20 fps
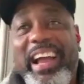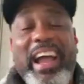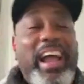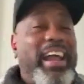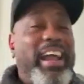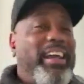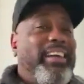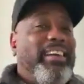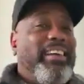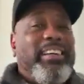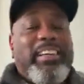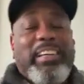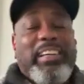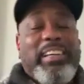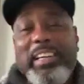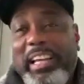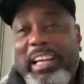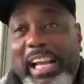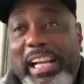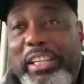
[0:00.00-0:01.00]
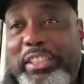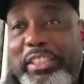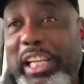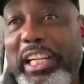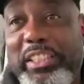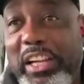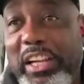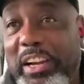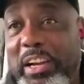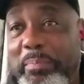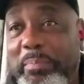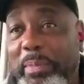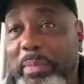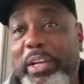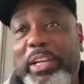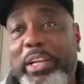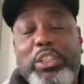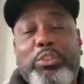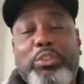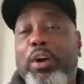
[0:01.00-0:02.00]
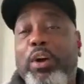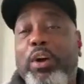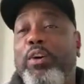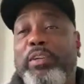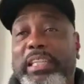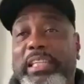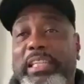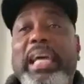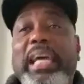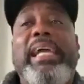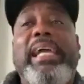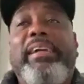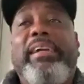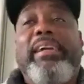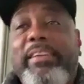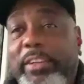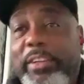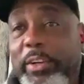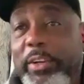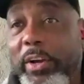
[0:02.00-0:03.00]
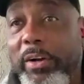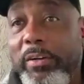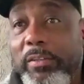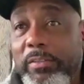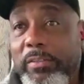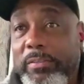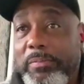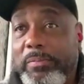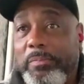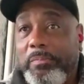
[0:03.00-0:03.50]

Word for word: Hey. He's six hundred million strong today, you know?